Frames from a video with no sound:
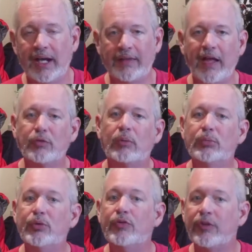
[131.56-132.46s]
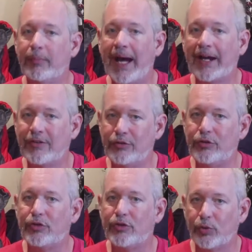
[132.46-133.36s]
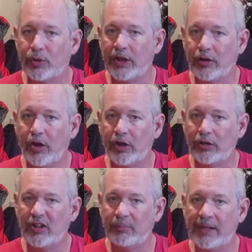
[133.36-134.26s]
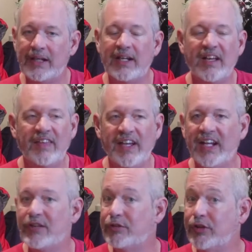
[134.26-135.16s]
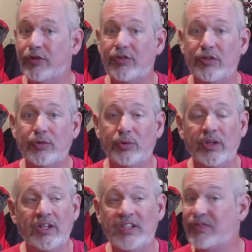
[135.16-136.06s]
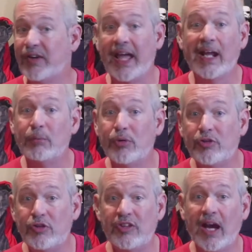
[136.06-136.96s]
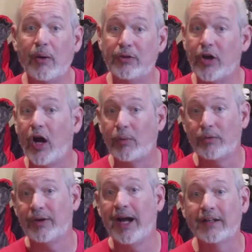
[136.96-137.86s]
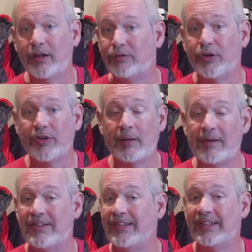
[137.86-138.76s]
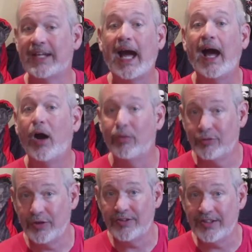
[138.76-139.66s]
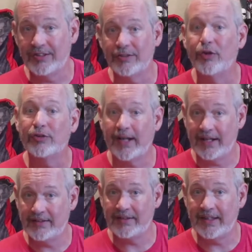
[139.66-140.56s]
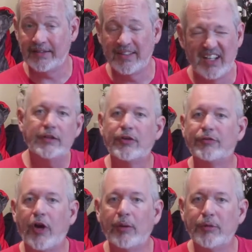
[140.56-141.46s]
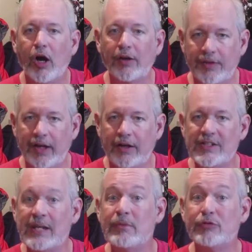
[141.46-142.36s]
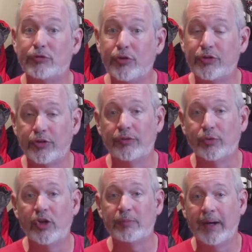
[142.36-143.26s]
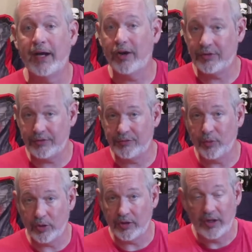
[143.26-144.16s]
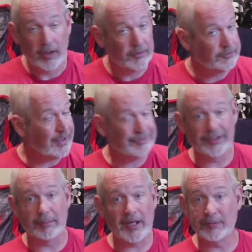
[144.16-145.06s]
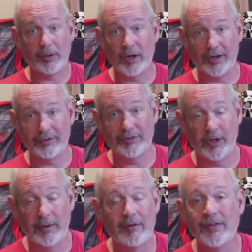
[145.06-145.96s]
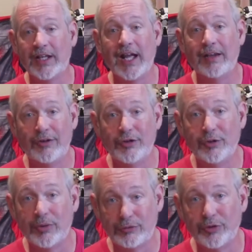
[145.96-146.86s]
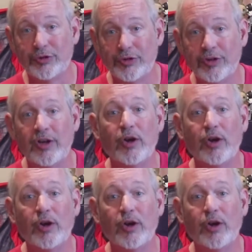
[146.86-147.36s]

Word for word: And that's what moves Max and Duke's story along a little bit. They get introduced to different animals. You see how a dog would react to the first time it sees a cow, for instance, and those kinds of things. And there's a farm dog there. His name is Rooster and voiced by Harrison Ford. Definitely the best part of the film. Everything had to do with Rooster